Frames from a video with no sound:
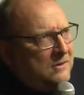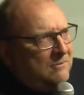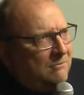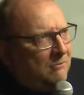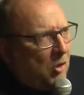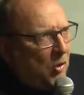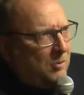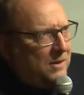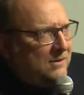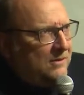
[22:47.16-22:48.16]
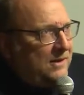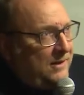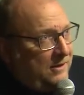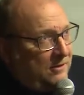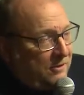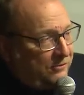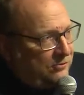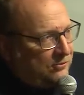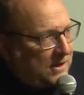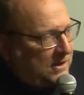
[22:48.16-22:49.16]
moment there
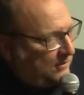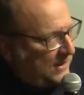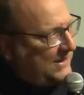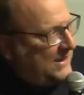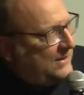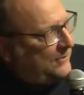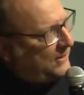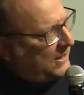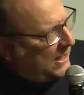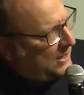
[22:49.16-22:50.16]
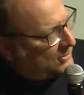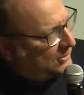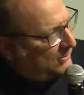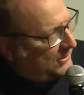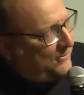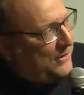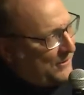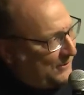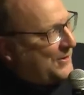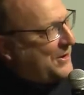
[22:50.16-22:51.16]
of kind of identification with the
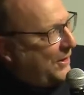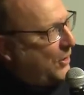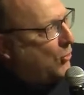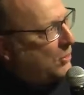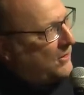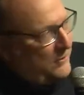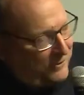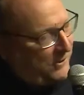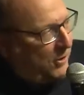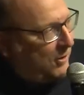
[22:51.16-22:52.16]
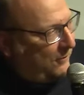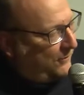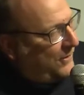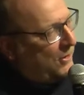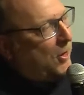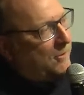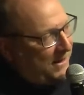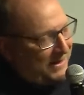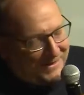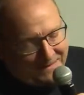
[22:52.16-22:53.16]
very, very local
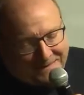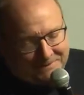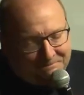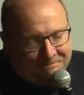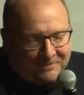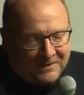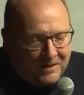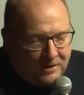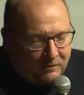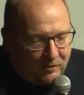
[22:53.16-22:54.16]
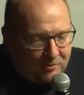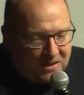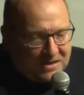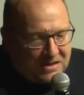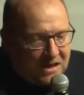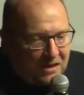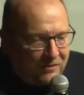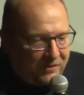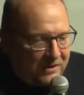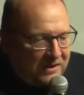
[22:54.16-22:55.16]
phenomena, yeah, for
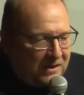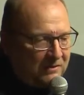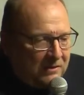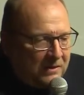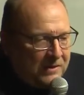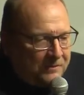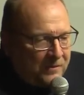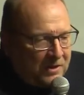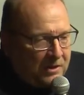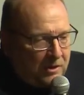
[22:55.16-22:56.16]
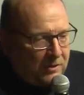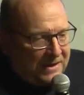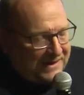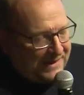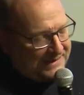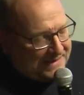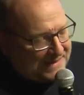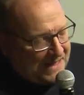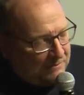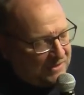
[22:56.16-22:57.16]
myself. And then, you know, at the
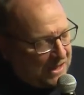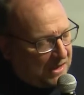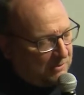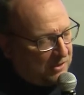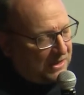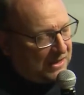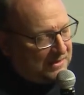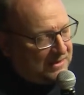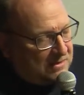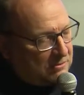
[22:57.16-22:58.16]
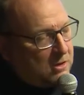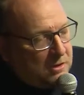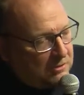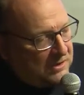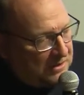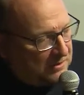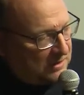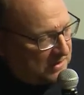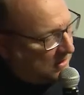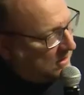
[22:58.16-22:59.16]
same time, you had this renewed interest in